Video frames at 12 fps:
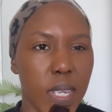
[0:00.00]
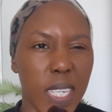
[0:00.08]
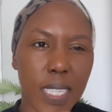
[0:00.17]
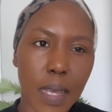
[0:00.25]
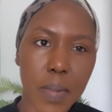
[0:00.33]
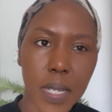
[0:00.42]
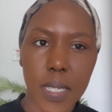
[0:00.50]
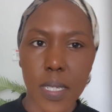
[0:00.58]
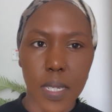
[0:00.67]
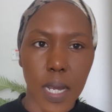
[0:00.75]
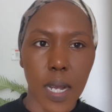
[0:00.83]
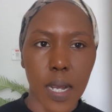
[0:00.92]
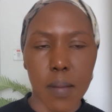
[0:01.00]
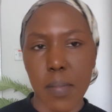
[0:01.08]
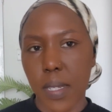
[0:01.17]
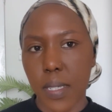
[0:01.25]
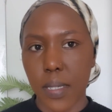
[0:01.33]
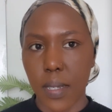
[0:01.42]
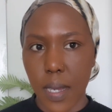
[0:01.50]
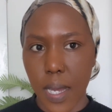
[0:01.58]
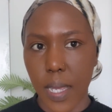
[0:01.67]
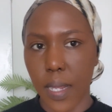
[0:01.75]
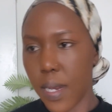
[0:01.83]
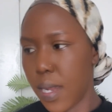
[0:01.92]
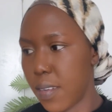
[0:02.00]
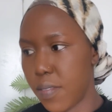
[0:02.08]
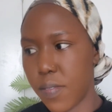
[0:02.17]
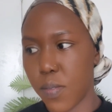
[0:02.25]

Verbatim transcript: It's a bit darker, but I love